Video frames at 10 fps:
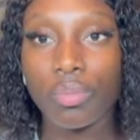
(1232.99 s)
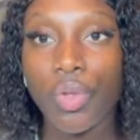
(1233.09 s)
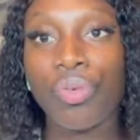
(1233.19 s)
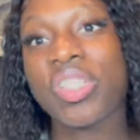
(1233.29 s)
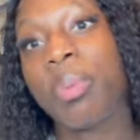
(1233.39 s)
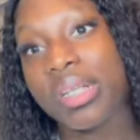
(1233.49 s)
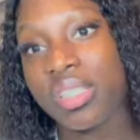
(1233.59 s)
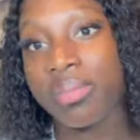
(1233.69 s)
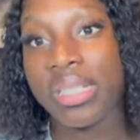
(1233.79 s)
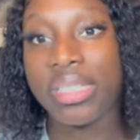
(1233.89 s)

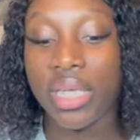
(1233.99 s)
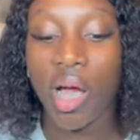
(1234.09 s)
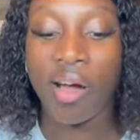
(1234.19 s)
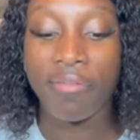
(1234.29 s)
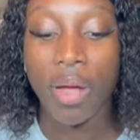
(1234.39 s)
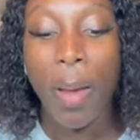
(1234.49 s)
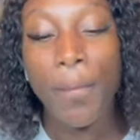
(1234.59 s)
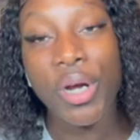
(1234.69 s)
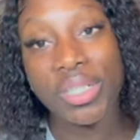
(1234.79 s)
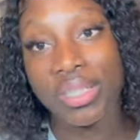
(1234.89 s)
responsibility of
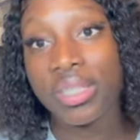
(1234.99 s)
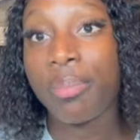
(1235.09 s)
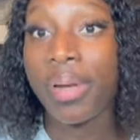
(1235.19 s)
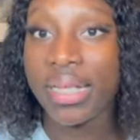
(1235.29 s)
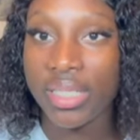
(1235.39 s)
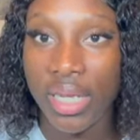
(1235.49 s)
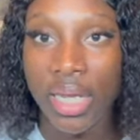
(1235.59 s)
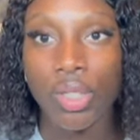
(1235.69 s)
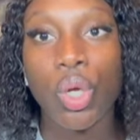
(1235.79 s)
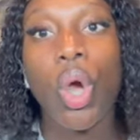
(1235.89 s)
purchasing the plane
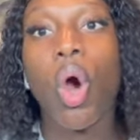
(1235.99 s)
ticket,